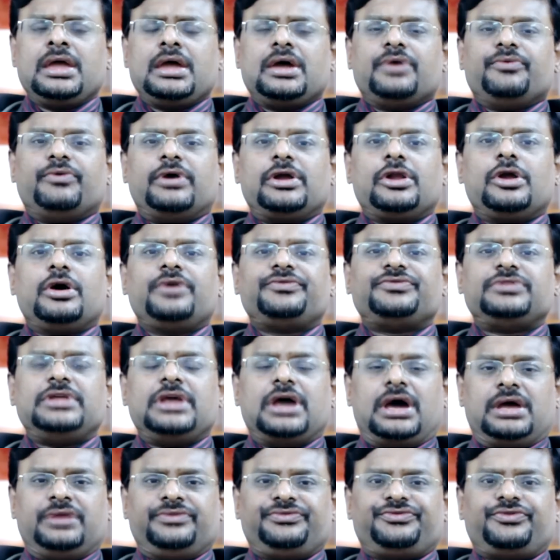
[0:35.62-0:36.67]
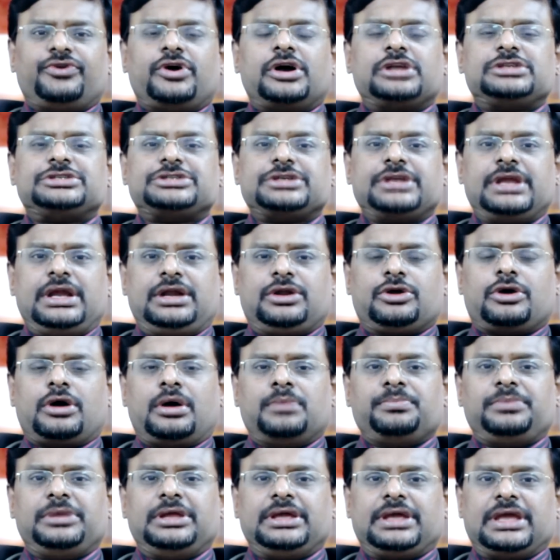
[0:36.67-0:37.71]
One of the unfortunate
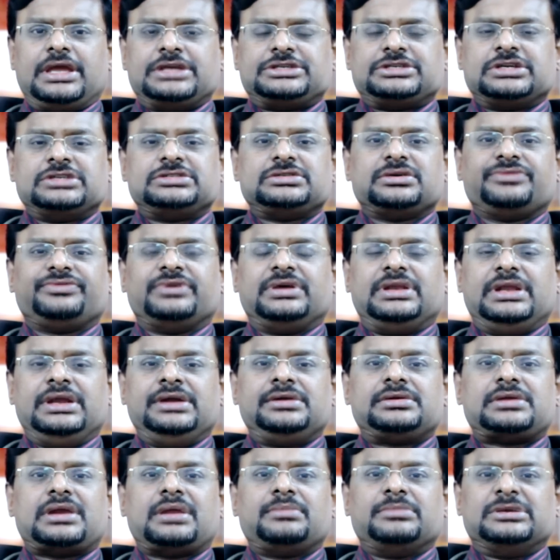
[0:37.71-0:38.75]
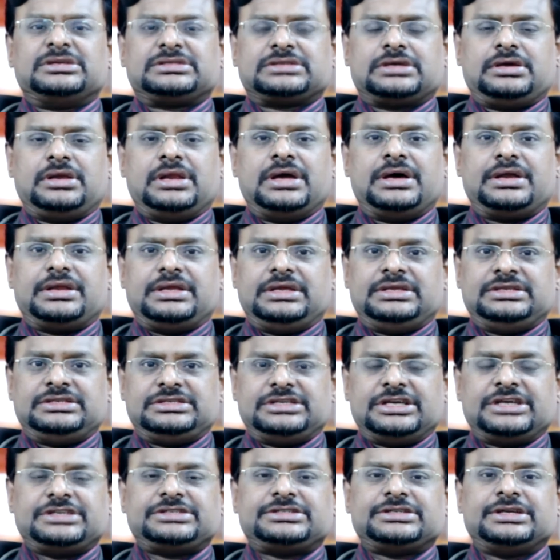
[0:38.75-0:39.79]
complications of an intramuscular
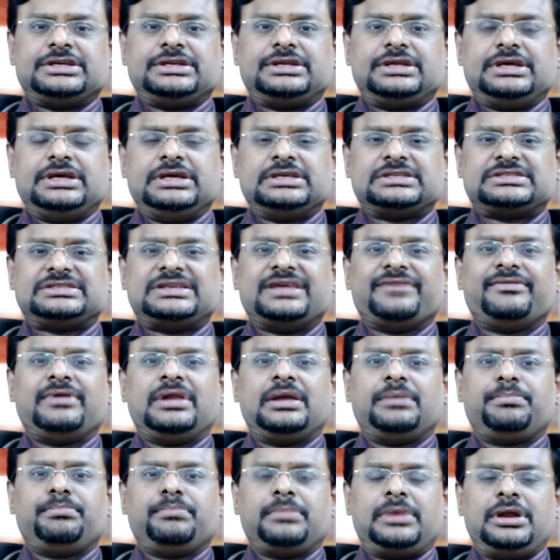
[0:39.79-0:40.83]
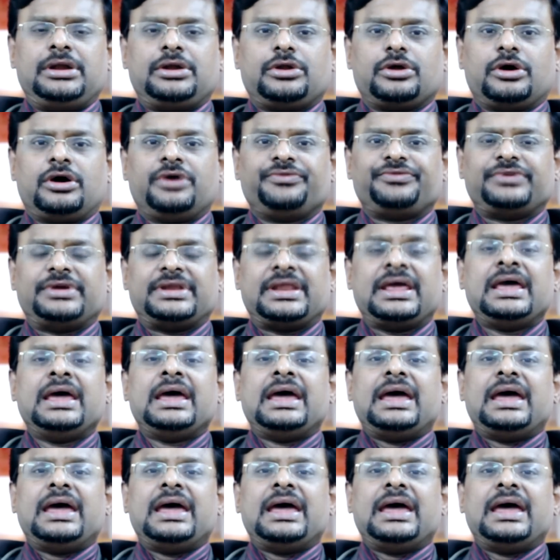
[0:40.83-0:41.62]
injection is development of an